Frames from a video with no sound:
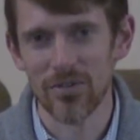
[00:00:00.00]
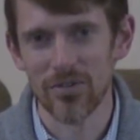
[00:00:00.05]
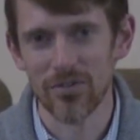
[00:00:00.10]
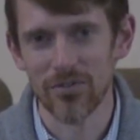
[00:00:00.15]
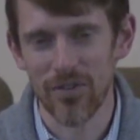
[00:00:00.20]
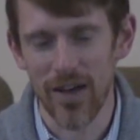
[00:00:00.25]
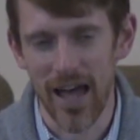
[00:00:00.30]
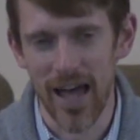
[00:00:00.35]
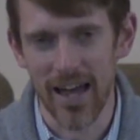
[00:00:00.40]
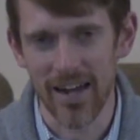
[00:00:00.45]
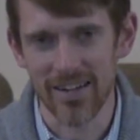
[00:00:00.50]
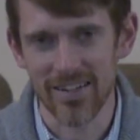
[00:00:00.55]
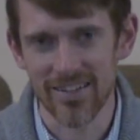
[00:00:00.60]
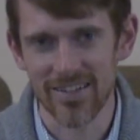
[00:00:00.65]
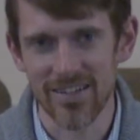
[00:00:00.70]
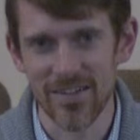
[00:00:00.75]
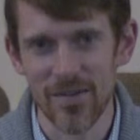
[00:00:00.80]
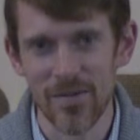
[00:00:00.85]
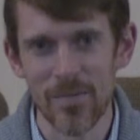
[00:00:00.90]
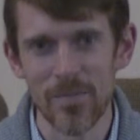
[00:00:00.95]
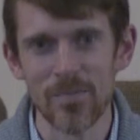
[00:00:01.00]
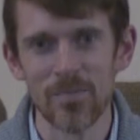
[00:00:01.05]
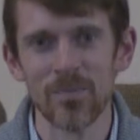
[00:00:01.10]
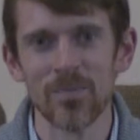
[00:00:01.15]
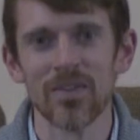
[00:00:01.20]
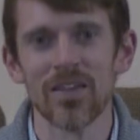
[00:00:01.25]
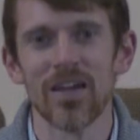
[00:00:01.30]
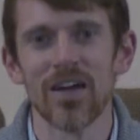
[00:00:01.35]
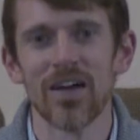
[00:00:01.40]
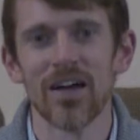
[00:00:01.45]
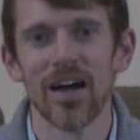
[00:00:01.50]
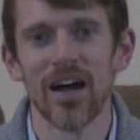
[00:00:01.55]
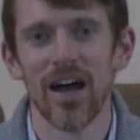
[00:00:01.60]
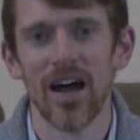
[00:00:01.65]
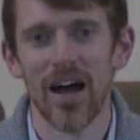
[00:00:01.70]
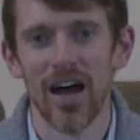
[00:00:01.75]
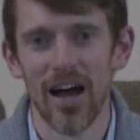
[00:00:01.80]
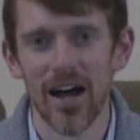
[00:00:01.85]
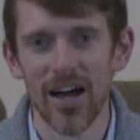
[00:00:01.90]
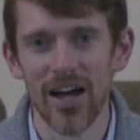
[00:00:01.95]
fact
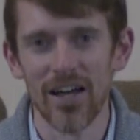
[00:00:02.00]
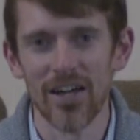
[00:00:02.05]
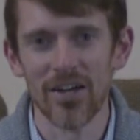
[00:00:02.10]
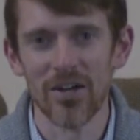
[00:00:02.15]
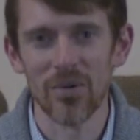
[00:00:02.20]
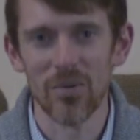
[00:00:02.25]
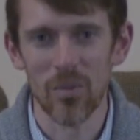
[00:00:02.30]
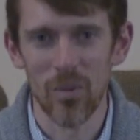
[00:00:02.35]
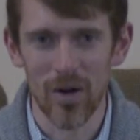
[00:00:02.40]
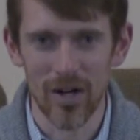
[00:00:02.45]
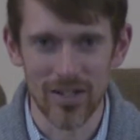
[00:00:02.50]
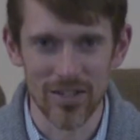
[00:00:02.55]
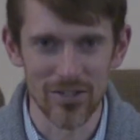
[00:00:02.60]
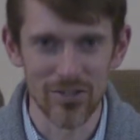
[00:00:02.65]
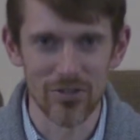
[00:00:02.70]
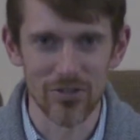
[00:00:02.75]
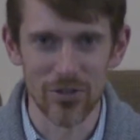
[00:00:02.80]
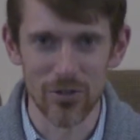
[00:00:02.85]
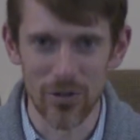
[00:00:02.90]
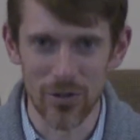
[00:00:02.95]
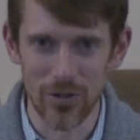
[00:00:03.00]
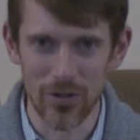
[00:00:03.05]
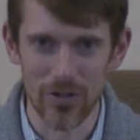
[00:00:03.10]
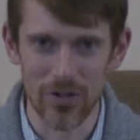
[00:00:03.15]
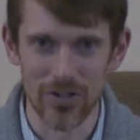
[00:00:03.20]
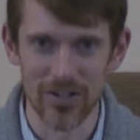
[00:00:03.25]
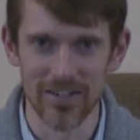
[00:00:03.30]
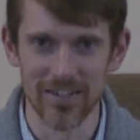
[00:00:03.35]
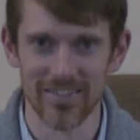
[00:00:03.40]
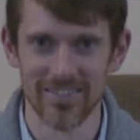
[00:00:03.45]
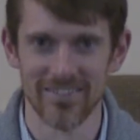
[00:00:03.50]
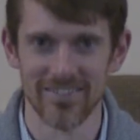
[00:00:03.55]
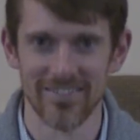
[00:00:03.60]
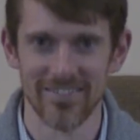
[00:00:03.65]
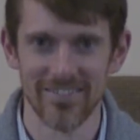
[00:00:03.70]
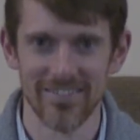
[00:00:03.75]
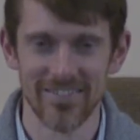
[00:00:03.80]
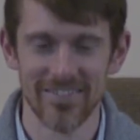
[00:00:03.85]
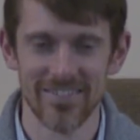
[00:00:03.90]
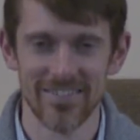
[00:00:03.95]
I want to learn.
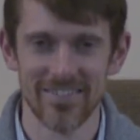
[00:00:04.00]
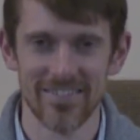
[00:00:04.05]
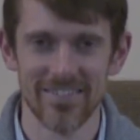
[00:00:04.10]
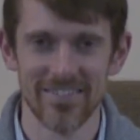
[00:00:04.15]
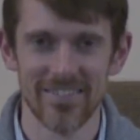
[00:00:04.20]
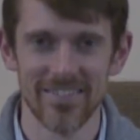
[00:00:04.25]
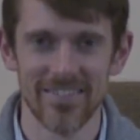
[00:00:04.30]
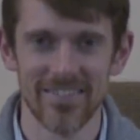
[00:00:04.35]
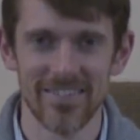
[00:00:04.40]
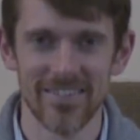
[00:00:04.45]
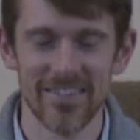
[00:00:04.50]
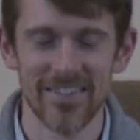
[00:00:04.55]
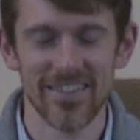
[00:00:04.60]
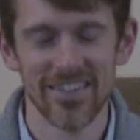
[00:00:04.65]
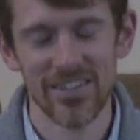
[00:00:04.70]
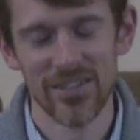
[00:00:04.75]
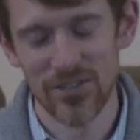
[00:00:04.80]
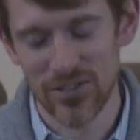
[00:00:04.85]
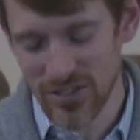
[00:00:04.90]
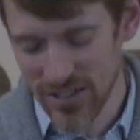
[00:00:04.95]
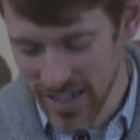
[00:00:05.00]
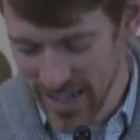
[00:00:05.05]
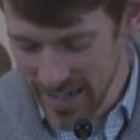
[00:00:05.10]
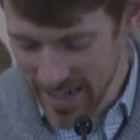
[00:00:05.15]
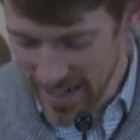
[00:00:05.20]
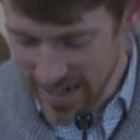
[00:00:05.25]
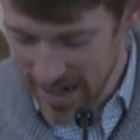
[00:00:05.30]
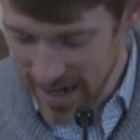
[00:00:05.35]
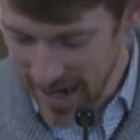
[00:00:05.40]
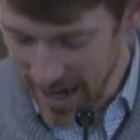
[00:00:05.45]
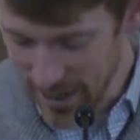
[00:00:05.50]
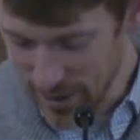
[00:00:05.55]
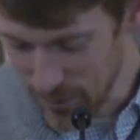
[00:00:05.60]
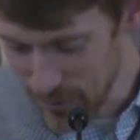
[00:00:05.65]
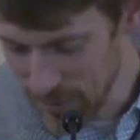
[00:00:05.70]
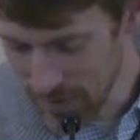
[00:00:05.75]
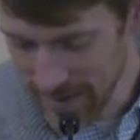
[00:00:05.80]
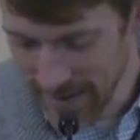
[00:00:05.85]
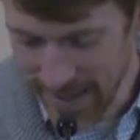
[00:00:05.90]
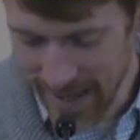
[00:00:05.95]
You say, I don't
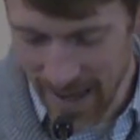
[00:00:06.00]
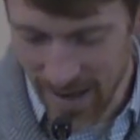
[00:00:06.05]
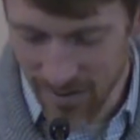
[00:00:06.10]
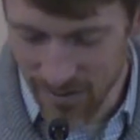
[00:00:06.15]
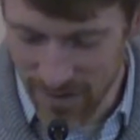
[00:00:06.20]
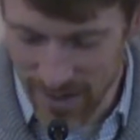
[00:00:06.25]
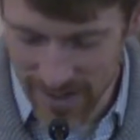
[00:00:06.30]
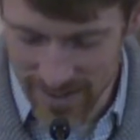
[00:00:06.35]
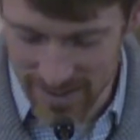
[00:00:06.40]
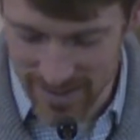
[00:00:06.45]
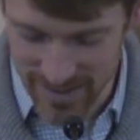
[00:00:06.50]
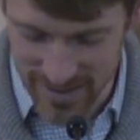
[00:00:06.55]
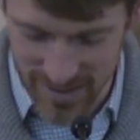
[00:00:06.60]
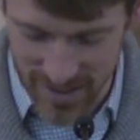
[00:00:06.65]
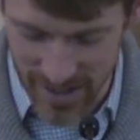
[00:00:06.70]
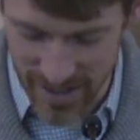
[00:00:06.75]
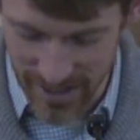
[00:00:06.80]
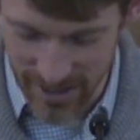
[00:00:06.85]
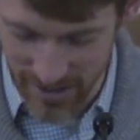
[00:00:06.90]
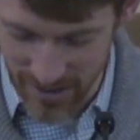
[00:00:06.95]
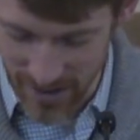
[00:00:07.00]
really have that desire.